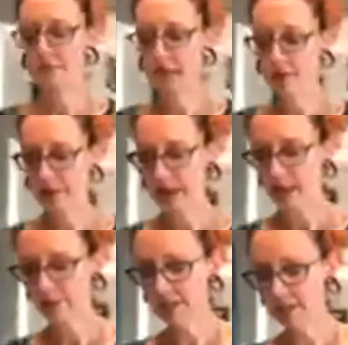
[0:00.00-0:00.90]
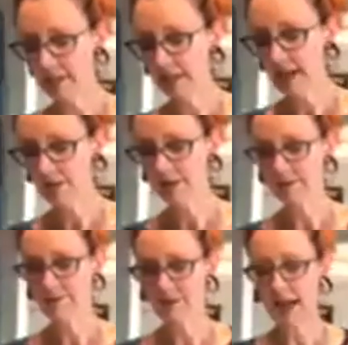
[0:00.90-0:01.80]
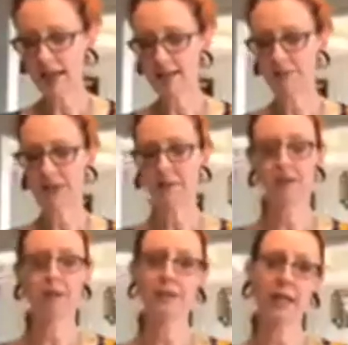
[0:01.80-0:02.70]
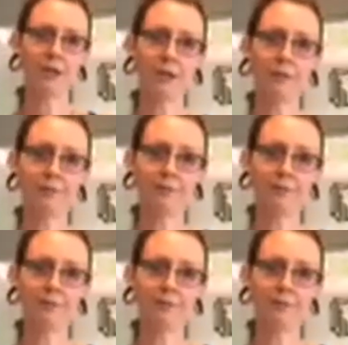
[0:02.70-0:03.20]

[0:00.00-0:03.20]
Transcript: How many calories is in it? Calories from fat, sometimes it'll tell you.